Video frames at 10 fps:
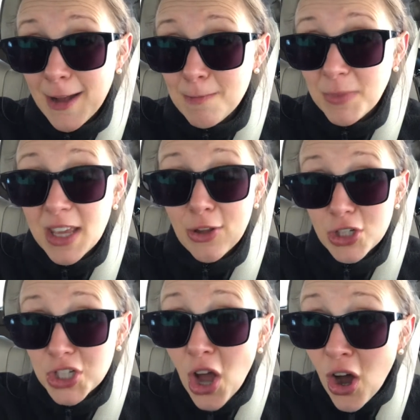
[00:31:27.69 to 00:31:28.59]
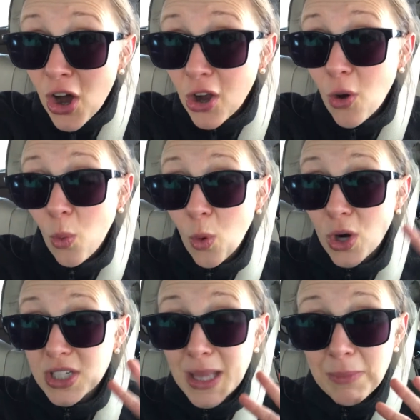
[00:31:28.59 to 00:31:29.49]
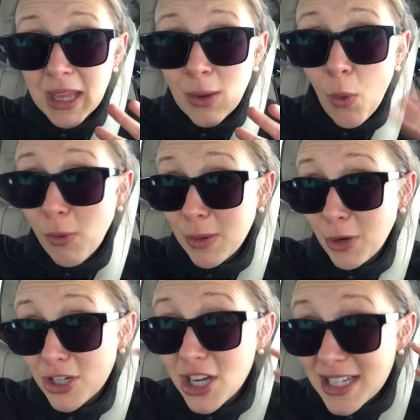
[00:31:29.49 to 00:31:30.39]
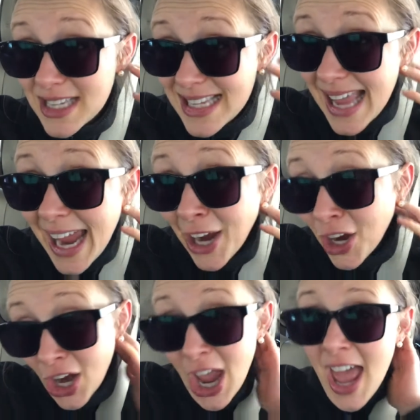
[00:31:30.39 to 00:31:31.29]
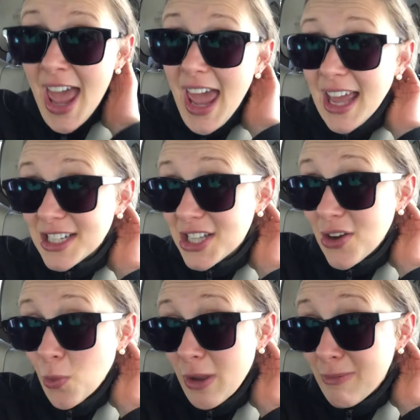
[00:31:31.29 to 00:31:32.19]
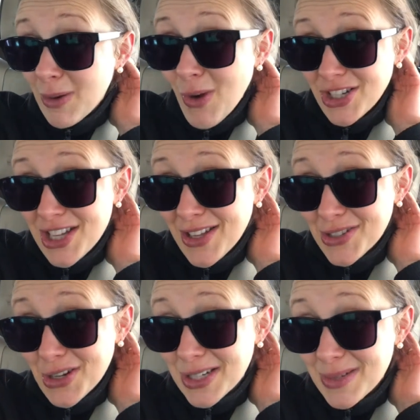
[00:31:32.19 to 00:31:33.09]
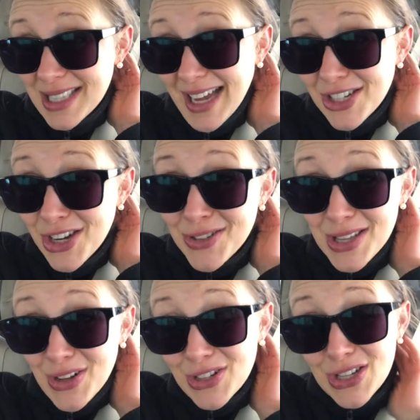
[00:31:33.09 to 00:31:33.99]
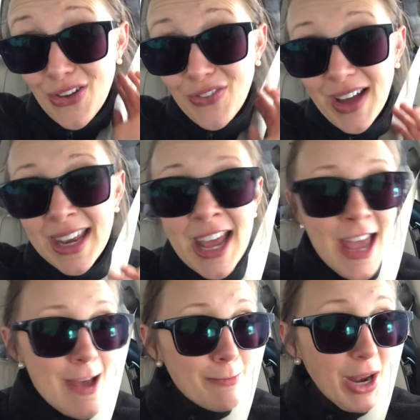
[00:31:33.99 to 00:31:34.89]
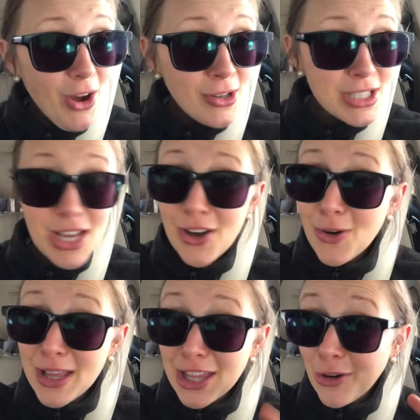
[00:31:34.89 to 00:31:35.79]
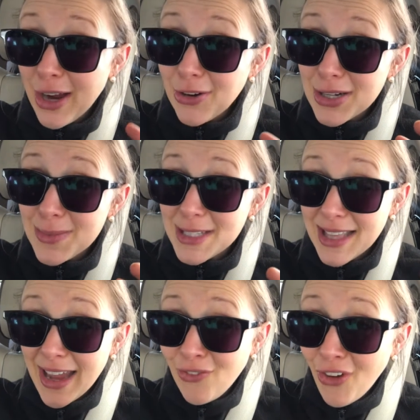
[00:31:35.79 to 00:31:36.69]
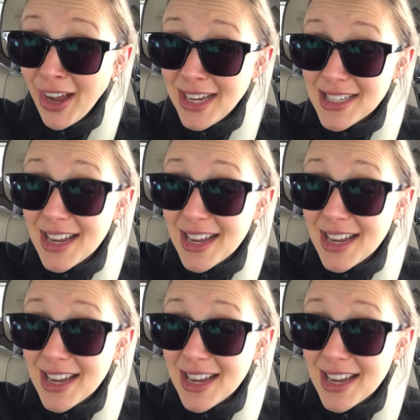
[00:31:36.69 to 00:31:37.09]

either song or something while we brush Ainsley's hair. And so we've been watching those Christmas light shows, and they're so fun. But also The Great Christmas Light Fight